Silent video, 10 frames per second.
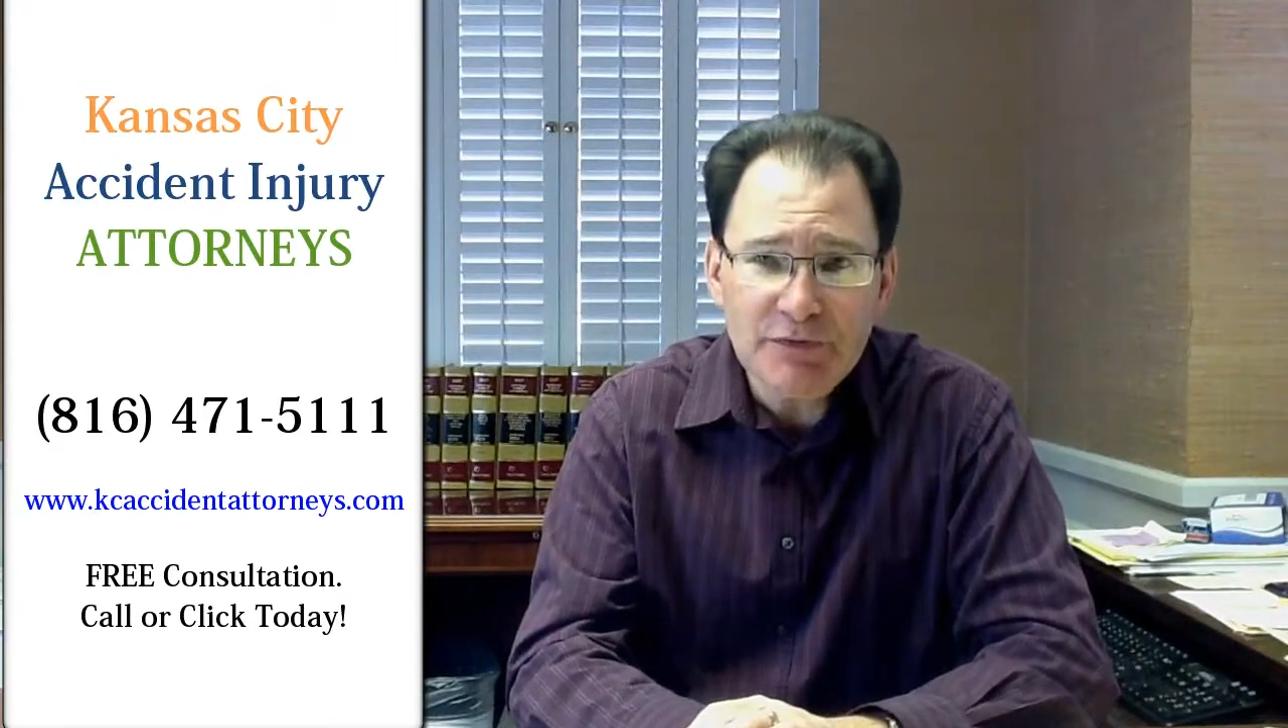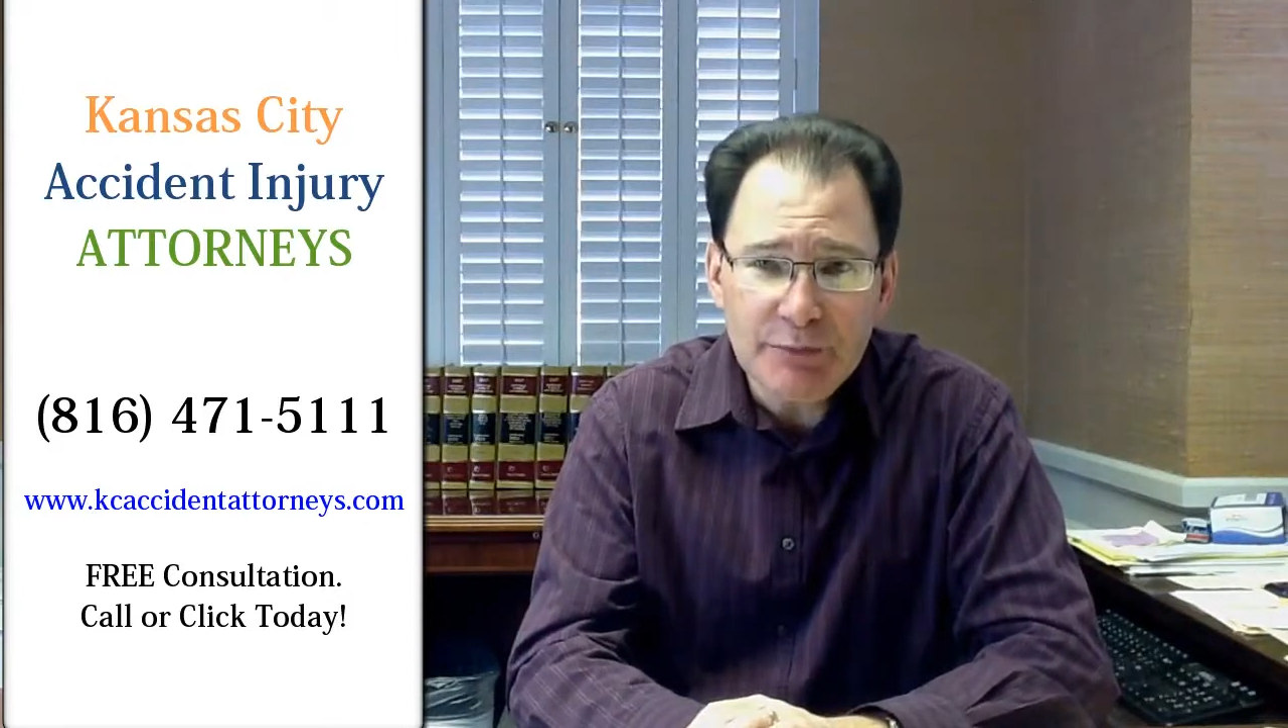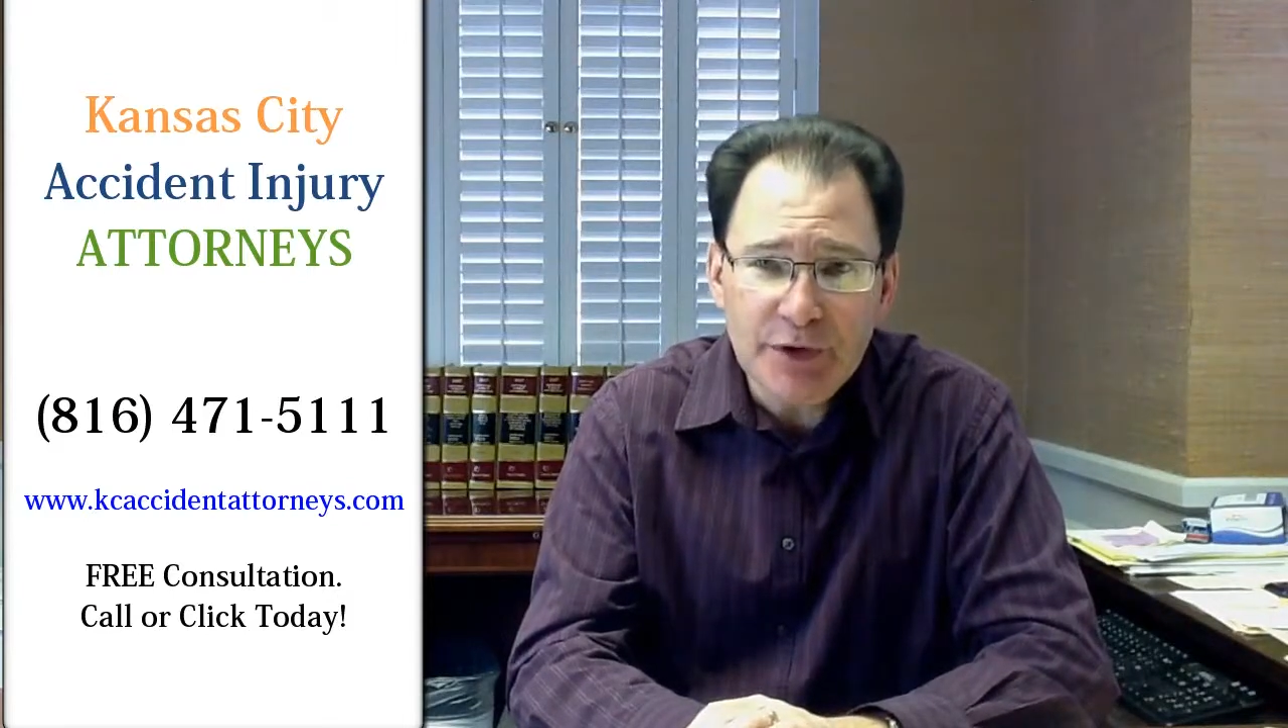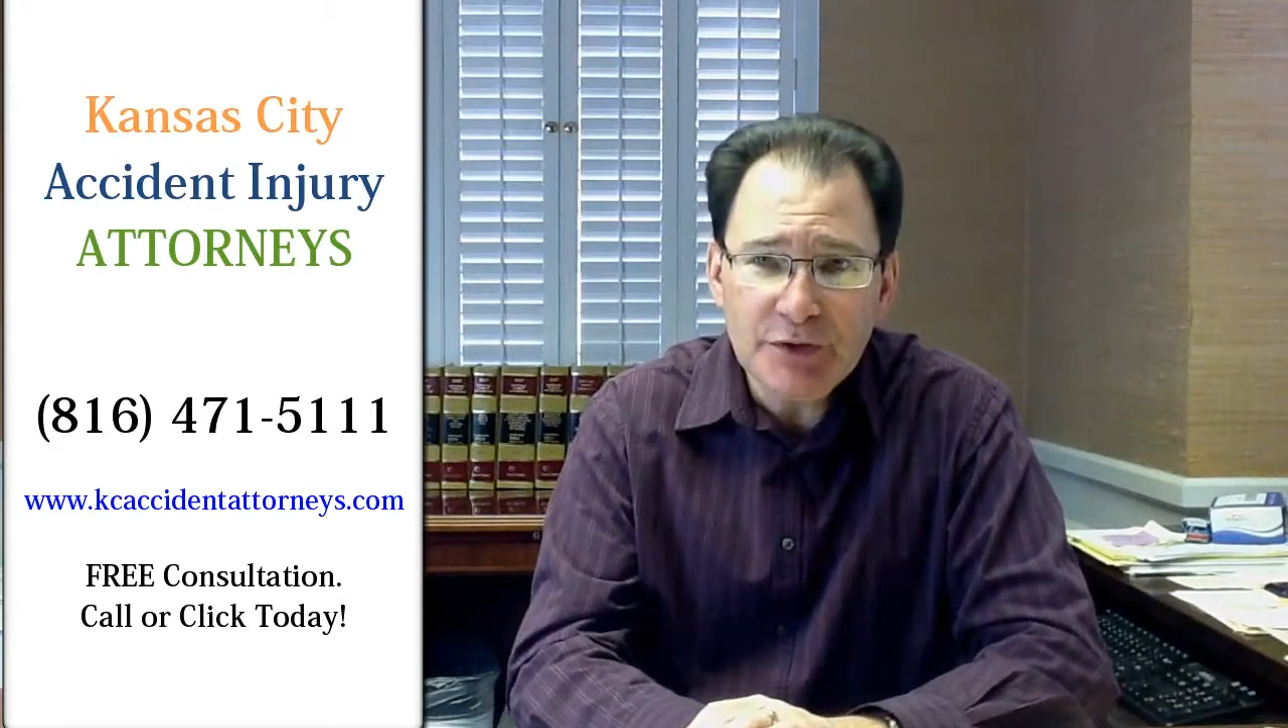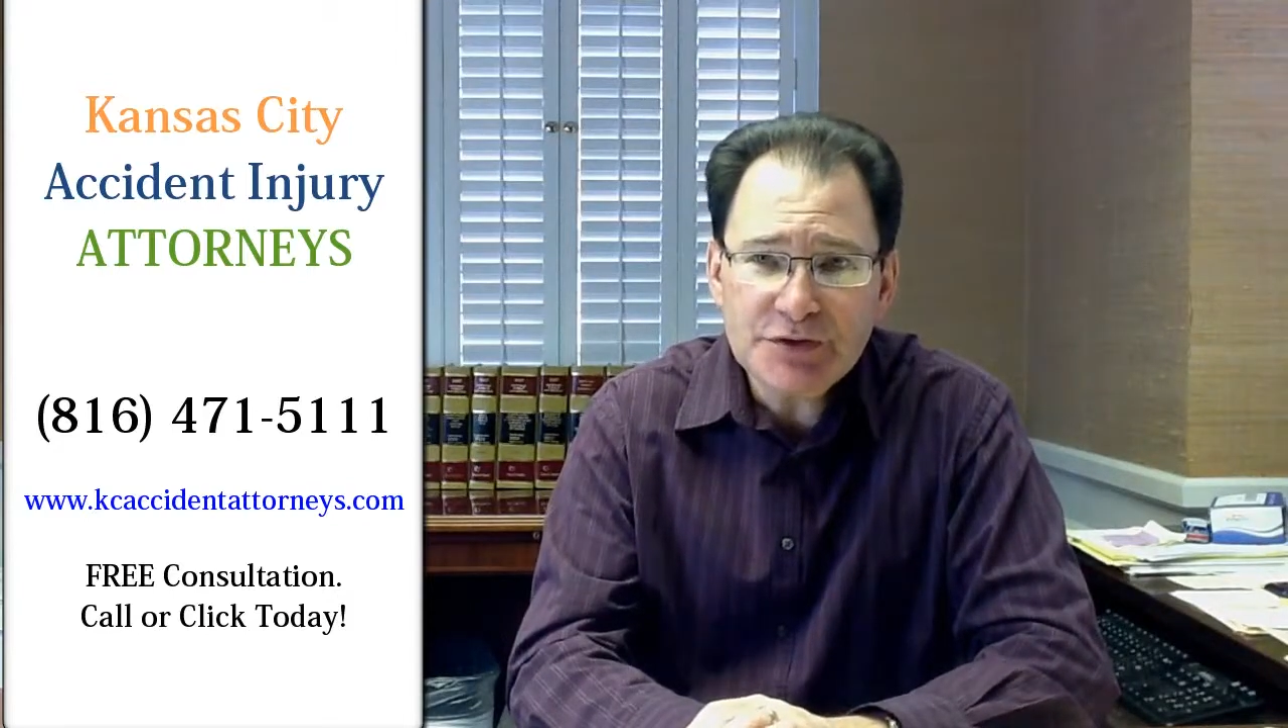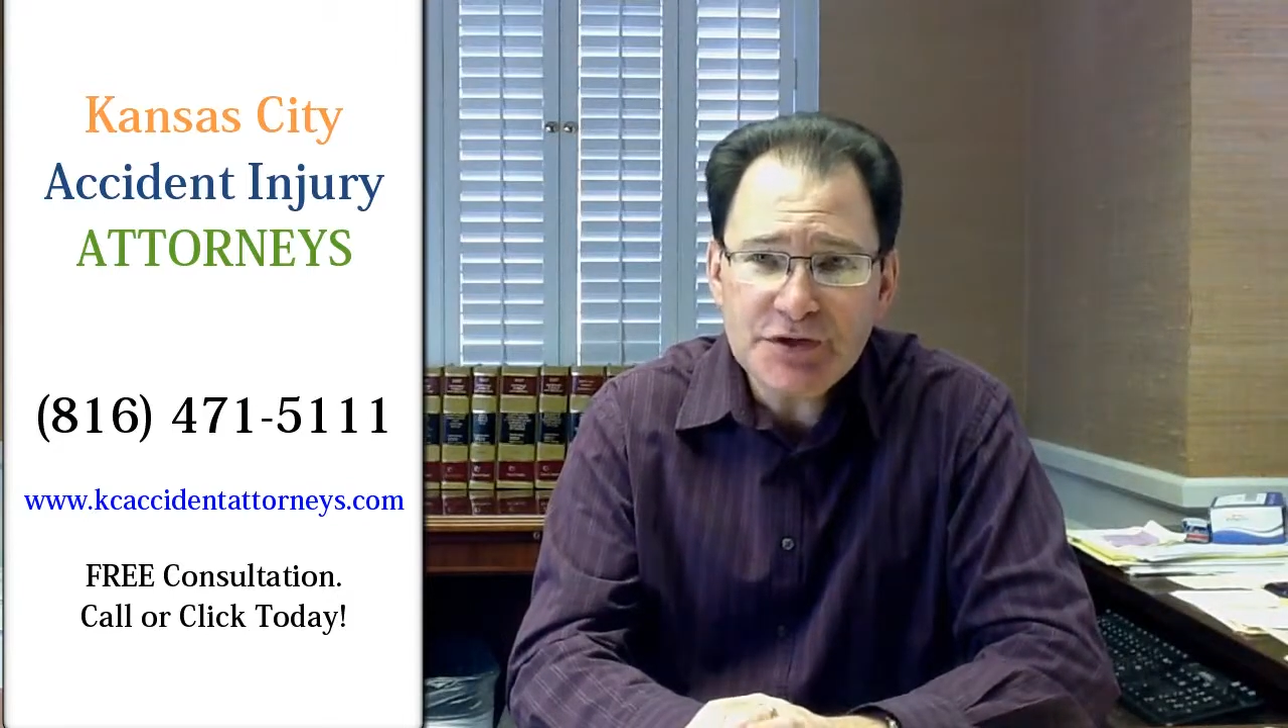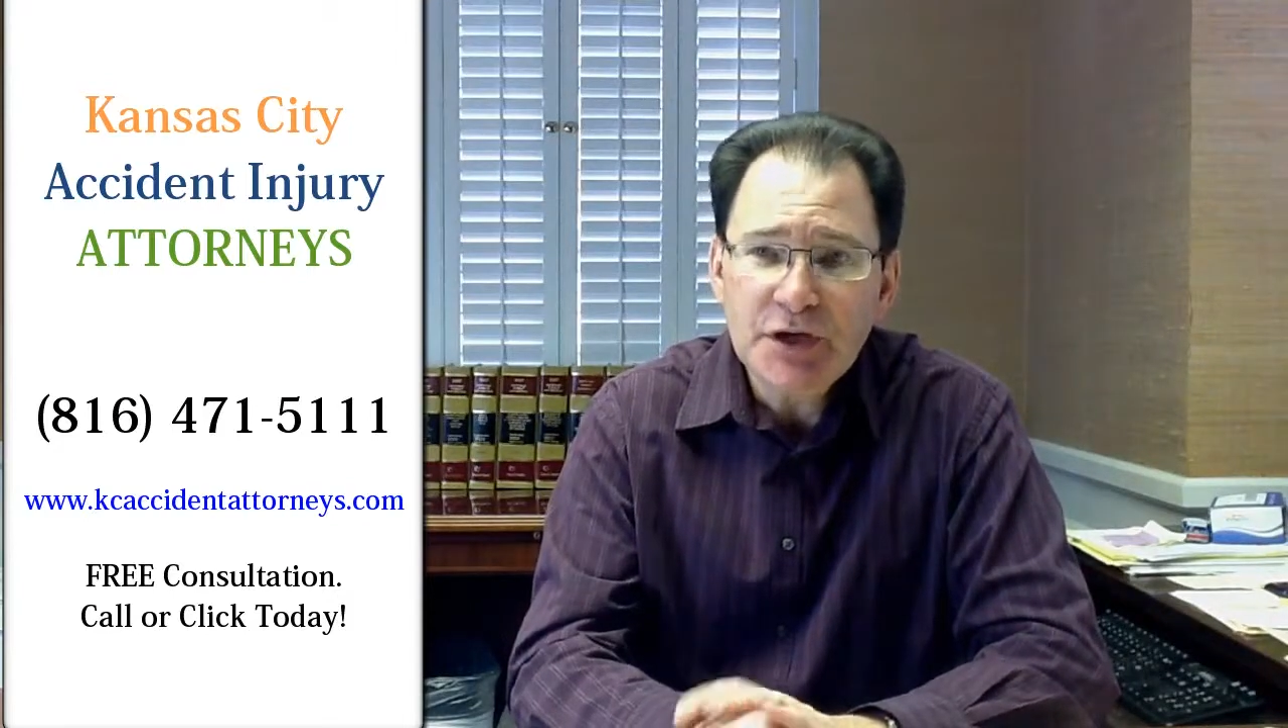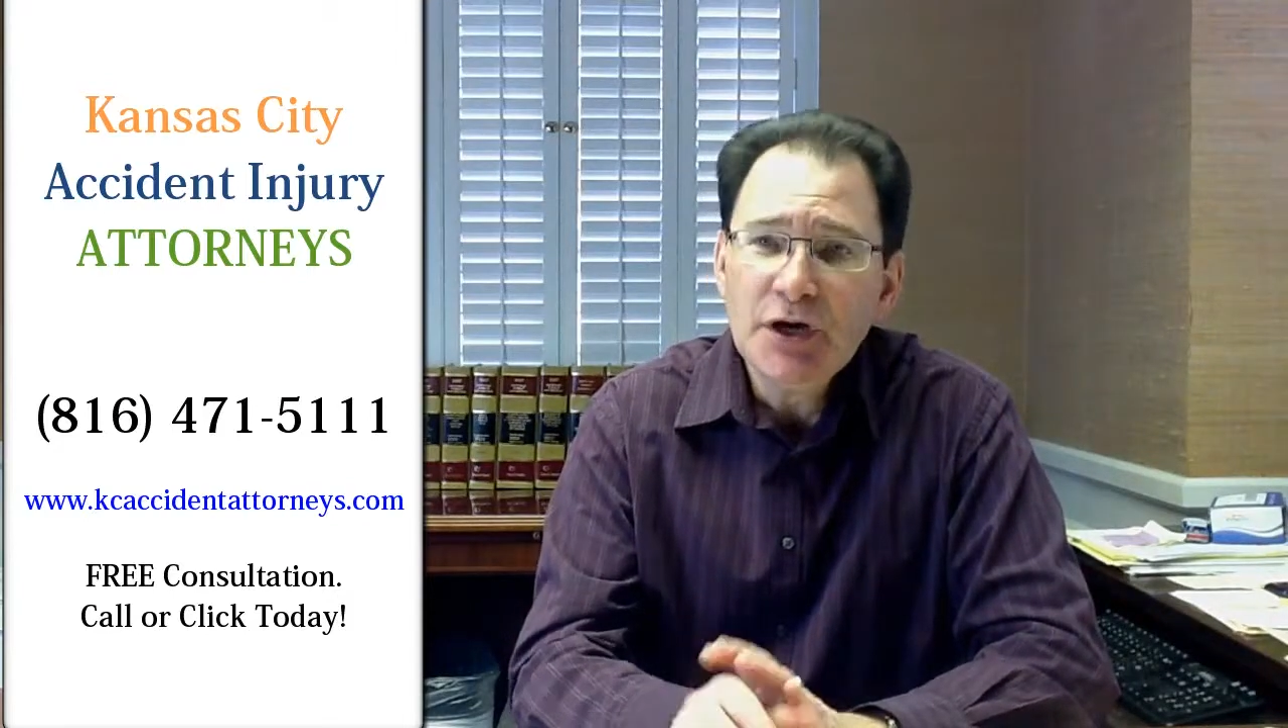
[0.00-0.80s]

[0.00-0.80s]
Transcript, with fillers: abuse?